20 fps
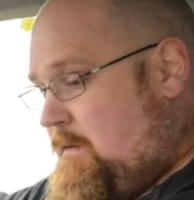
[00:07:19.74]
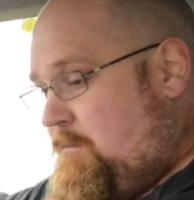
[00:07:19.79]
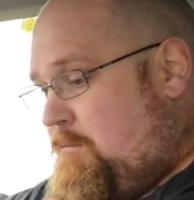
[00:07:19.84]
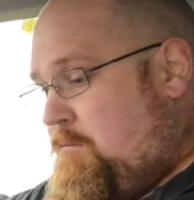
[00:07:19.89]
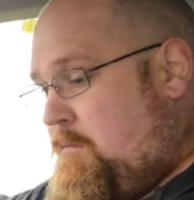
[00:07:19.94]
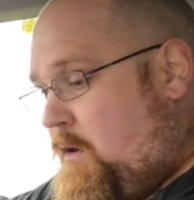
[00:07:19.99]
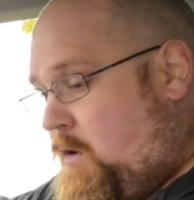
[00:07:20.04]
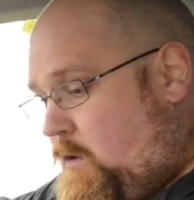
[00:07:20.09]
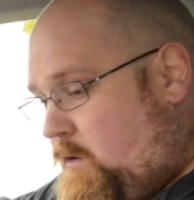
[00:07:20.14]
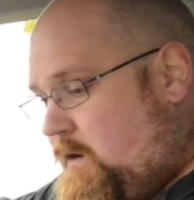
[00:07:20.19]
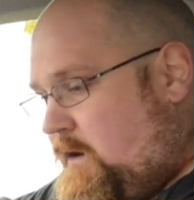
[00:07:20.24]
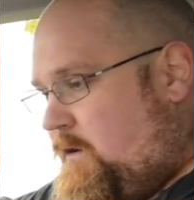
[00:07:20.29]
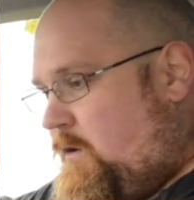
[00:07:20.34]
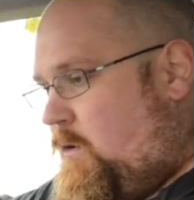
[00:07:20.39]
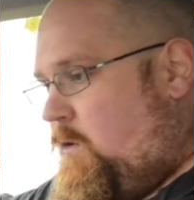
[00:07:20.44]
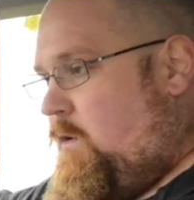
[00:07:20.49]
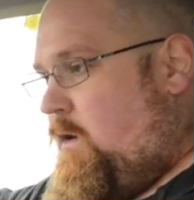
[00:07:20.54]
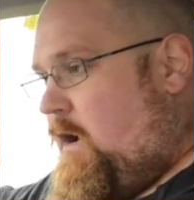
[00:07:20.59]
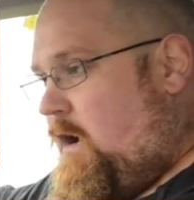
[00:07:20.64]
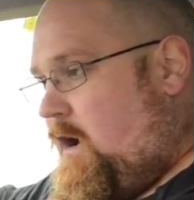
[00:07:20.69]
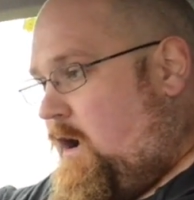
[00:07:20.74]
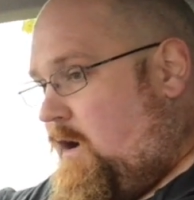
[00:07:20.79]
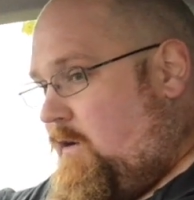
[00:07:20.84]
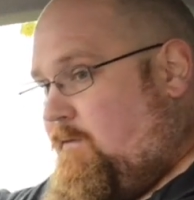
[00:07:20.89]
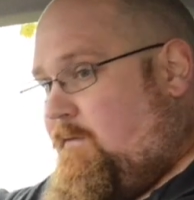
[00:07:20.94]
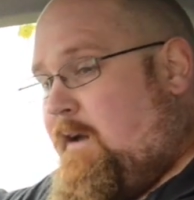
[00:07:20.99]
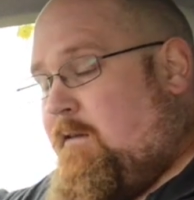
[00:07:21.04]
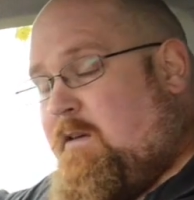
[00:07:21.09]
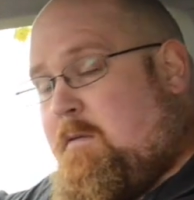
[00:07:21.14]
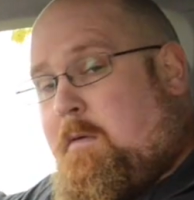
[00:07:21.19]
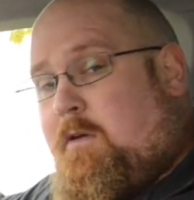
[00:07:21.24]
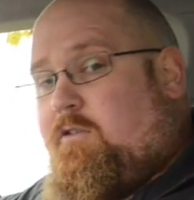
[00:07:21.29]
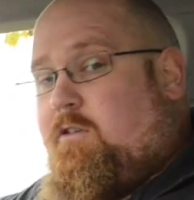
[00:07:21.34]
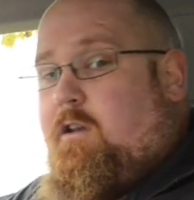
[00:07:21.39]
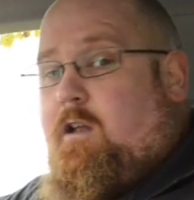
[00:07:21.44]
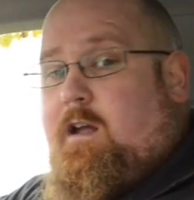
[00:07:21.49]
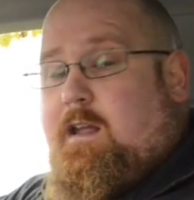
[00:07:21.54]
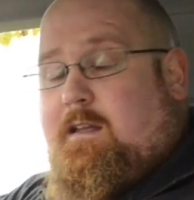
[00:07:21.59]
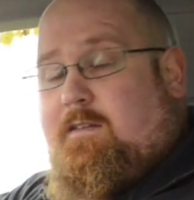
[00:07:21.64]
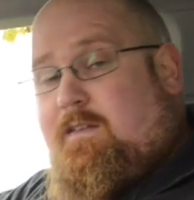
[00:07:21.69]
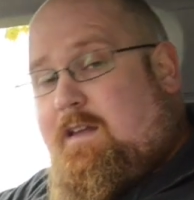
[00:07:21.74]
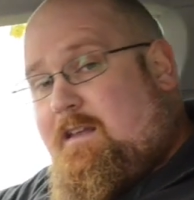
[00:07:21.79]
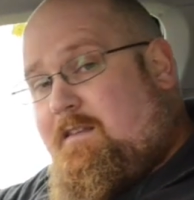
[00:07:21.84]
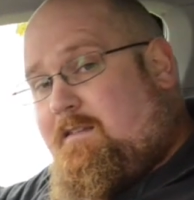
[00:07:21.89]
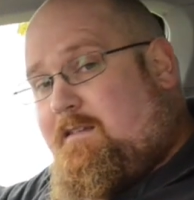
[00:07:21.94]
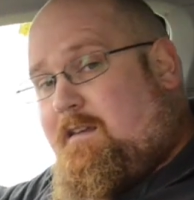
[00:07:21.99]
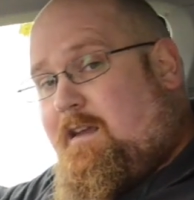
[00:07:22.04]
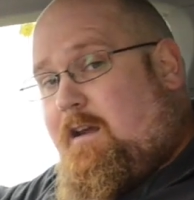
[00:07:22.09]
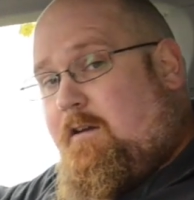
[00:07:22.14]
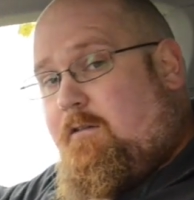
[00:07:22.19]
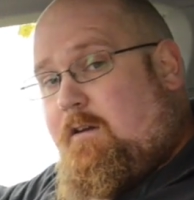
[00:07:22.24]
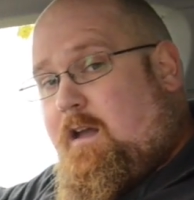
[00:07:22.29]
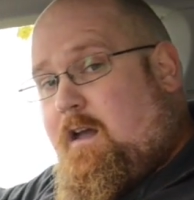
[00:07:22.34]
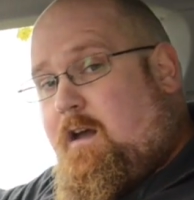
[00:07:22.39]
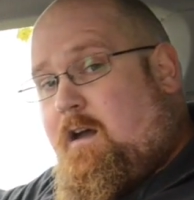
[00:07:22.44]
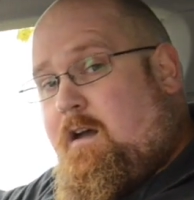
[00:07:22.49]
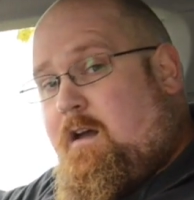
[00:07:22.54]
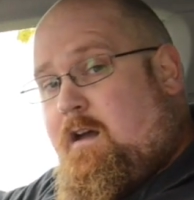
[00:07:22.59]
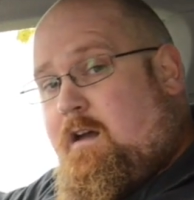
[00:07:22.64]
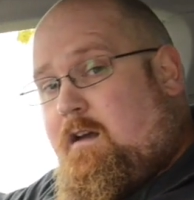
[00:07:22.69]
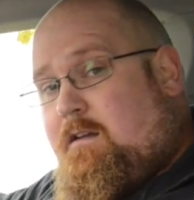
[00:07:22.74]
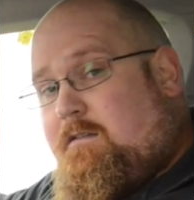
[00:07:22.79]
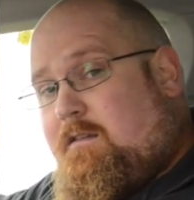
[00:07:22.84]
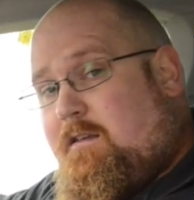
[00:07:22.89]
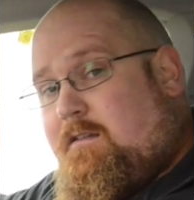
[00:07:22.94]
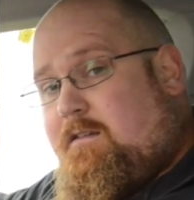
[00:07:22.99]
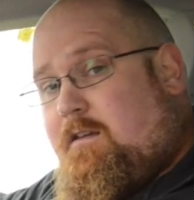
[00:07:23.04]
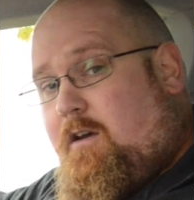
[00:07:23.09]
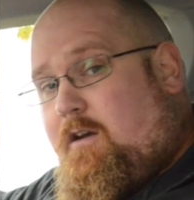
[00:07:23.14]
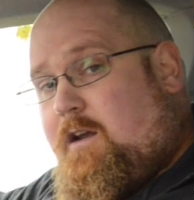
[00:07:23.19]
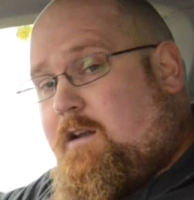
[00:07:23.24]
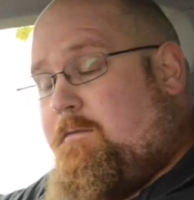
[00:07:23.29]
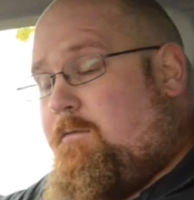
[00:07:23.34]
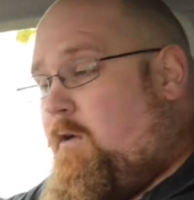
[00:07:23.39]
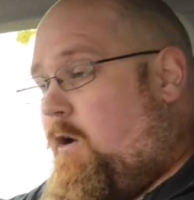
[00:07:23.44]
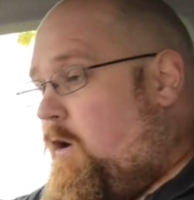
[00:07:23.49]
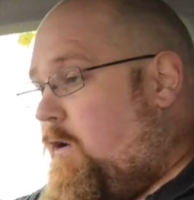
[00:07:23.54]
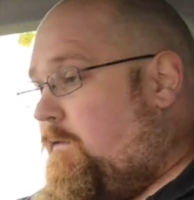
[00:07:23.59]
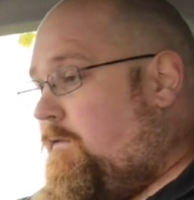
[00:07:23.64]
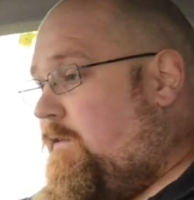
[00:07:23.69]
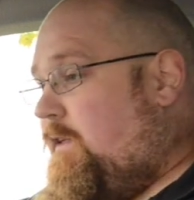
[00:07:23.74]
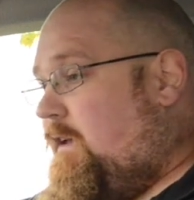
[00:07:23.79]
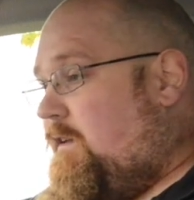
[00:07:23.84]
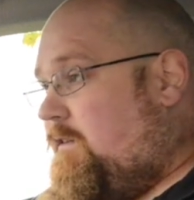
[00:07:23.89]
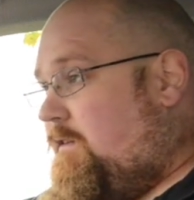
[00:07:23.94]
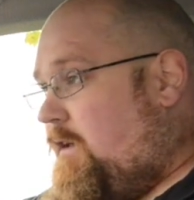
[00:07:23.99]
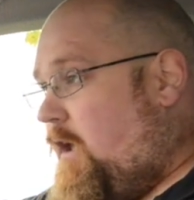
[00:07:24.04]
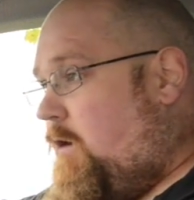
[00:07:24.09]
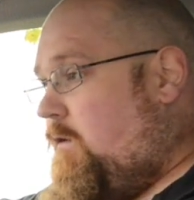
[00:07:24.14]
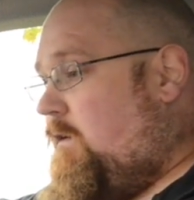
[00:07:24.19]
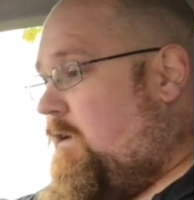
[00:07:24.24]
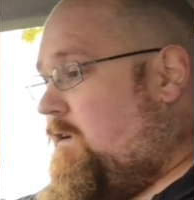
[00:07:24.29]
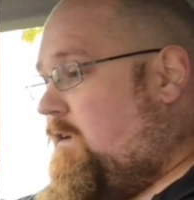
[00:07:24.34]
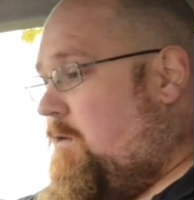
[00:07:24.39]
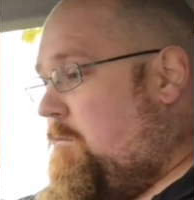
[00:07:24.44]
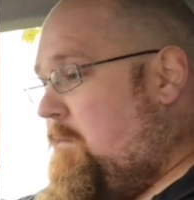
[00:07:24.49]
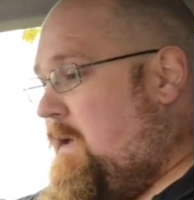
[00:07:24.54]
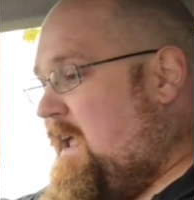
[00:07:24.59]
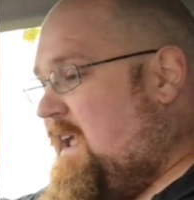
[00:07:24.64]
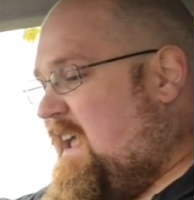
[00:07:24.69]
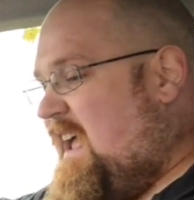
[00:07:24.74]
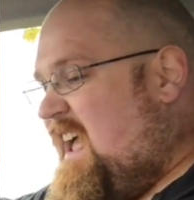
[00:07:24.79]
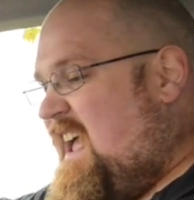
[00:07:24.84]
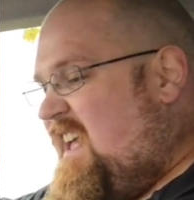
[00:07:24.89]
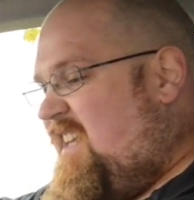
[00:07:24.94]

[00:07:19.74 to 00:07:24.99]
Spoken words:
But all in all, I very much like the interior design of the Skoda Kamiq.